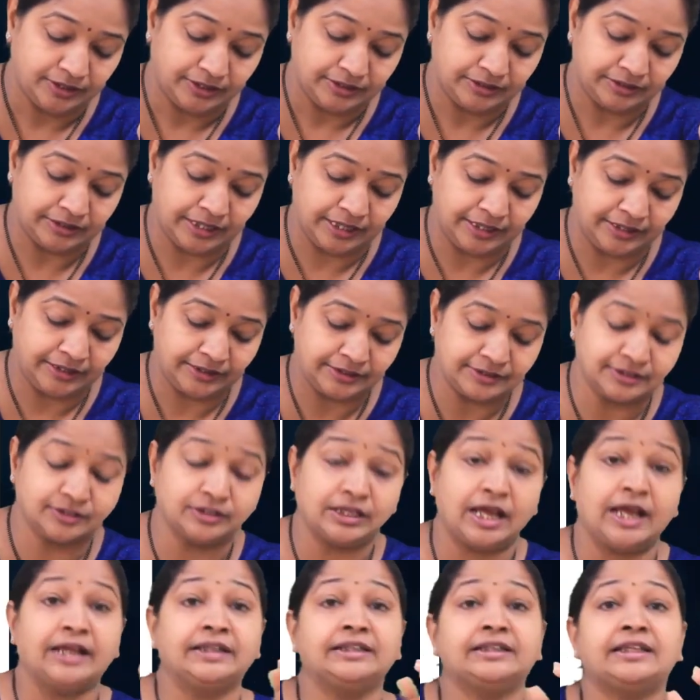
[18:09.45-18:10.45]
That is
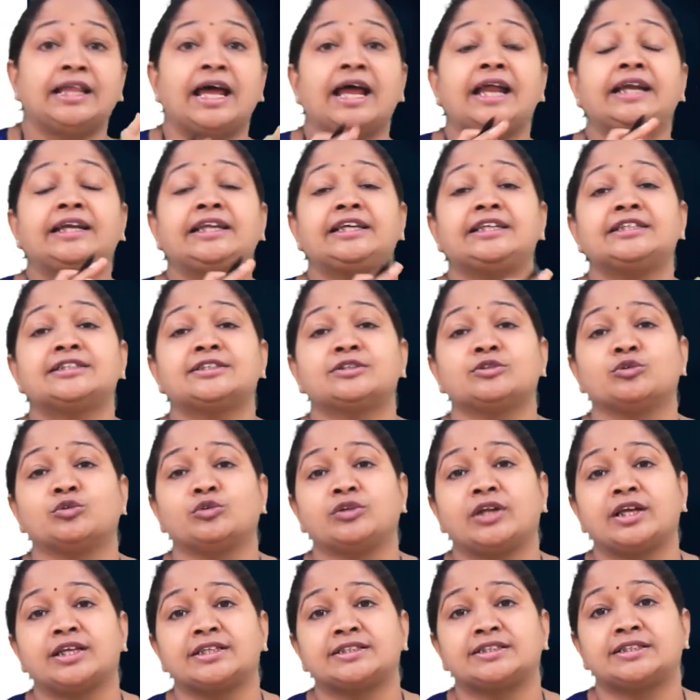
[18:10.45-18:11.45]

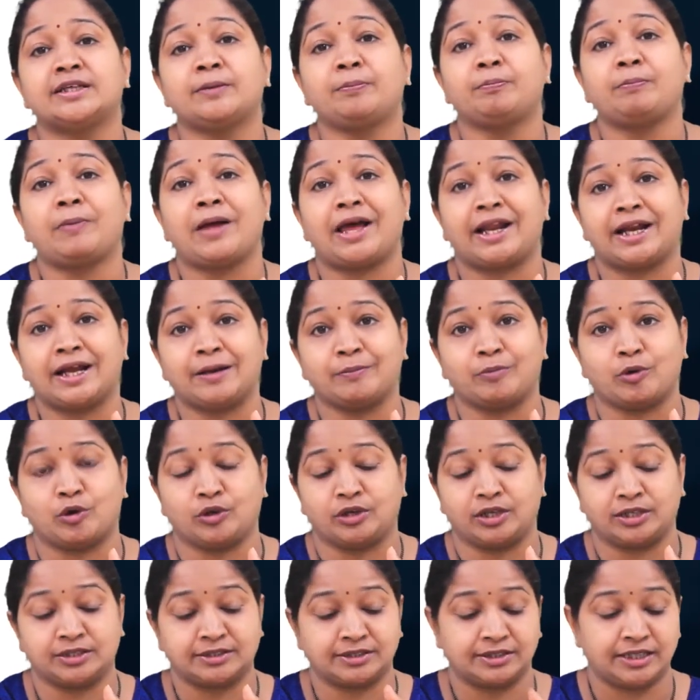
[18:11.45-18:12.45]
known as the
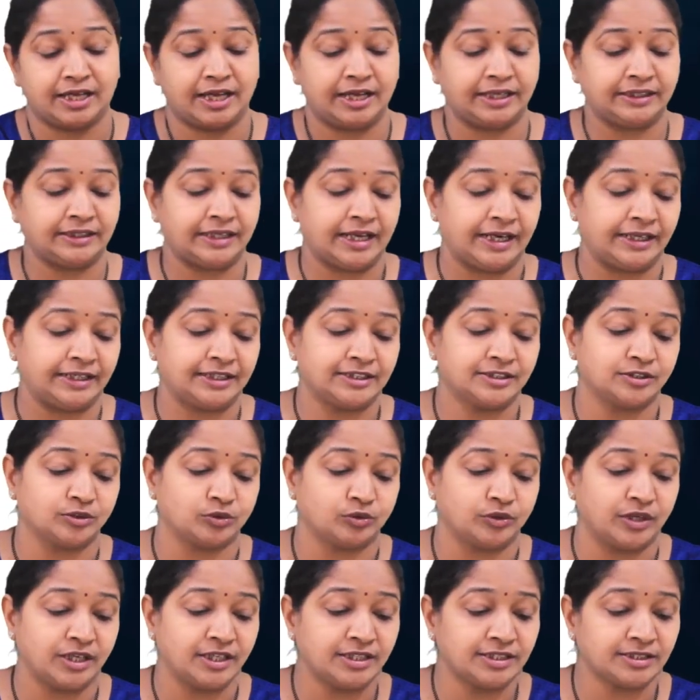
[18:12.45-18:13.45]
parabolas. And that is
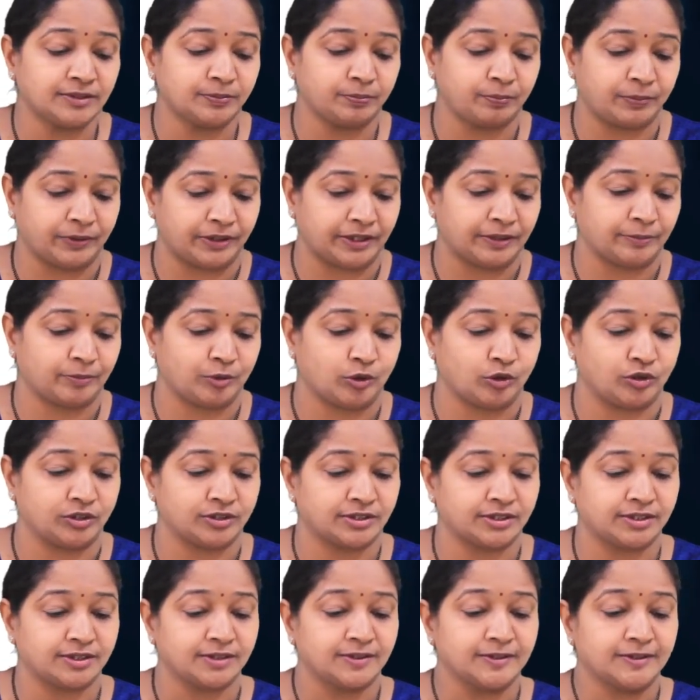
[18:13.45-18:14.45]
known as
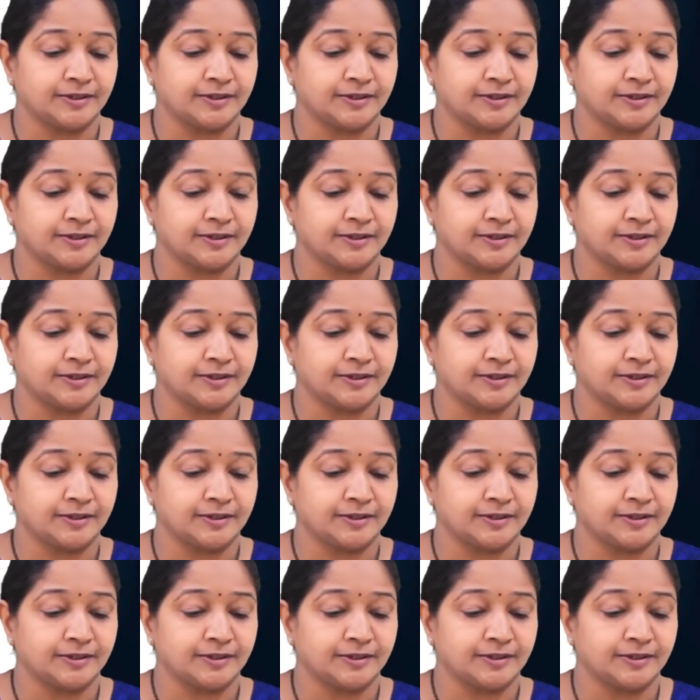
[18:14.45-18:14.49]
parabolas.